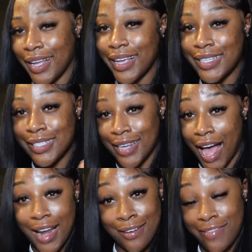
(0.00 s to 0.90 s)
It's
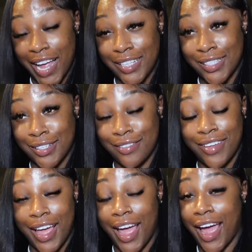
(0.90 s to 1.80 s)
non-invasive
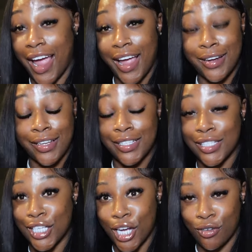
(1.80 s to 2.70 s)
and it's
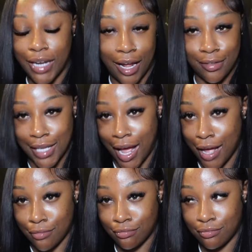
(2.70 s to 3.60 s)
no downtime.